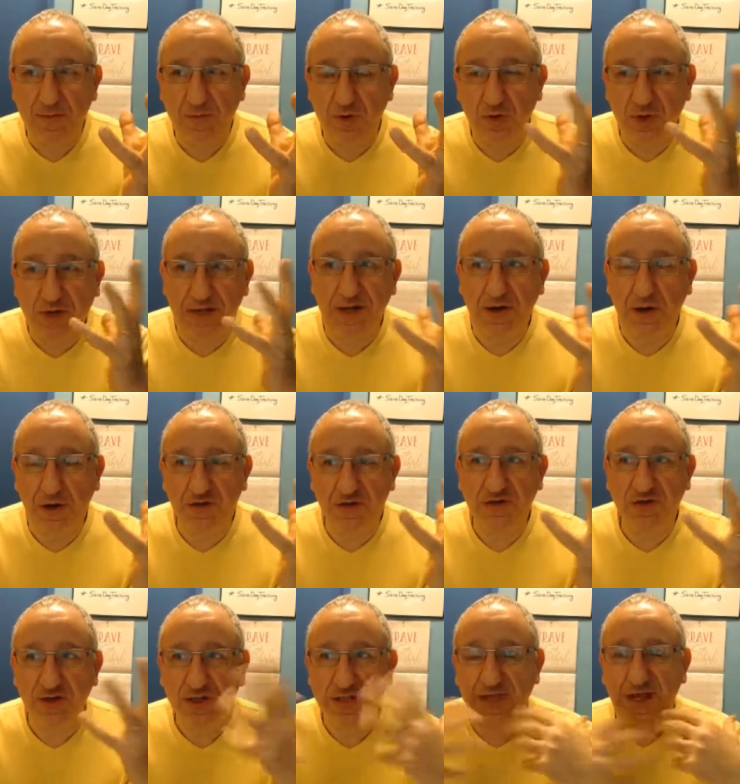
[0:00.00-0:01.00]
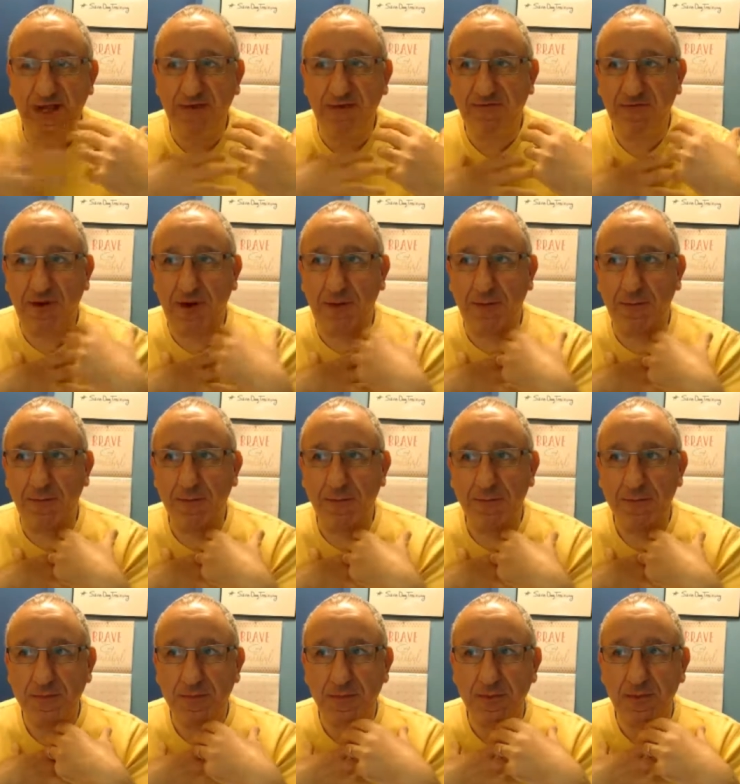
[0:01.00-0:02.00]
you can also tell
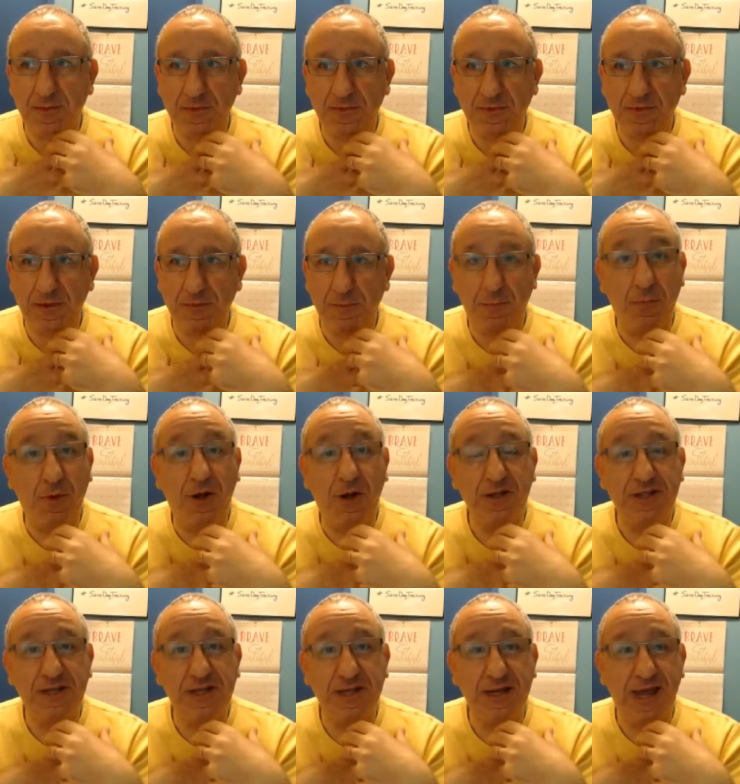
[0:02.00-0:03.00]
from the body